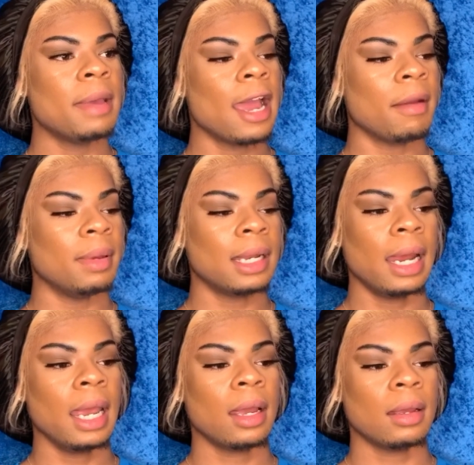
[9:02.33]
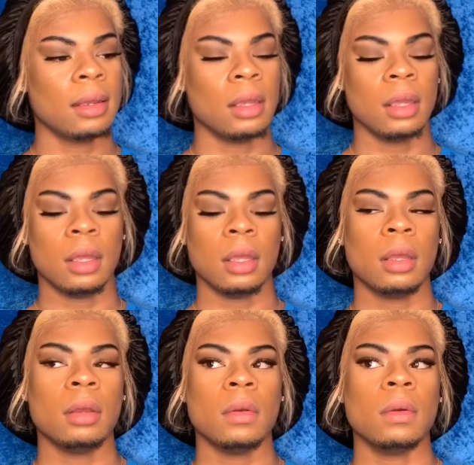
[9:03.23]
back and be like,
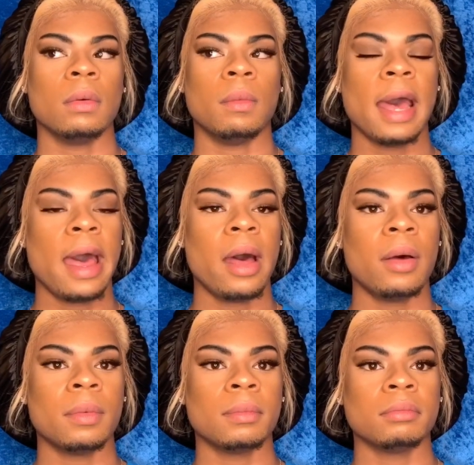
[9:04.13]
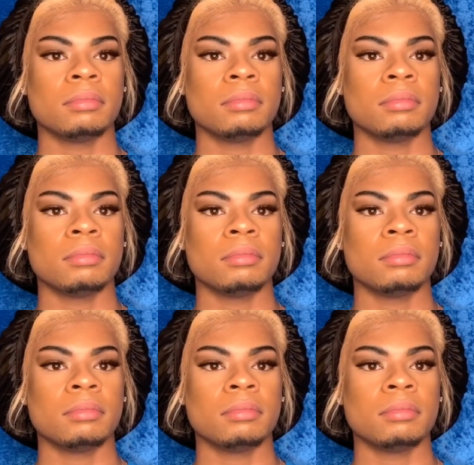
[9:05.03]
wow,